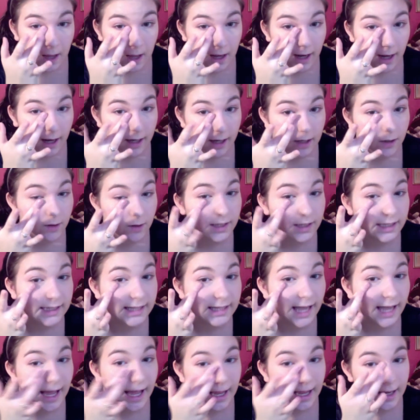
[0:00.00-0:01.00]
Kind of go like
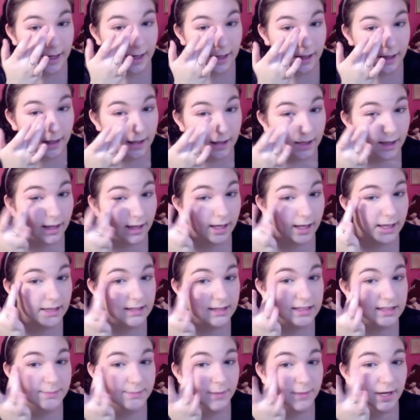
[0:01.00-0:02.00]
that and
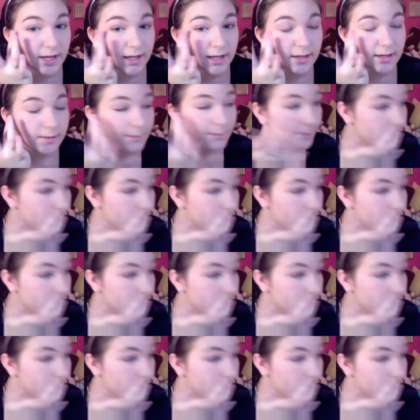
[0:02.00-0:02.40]
spread.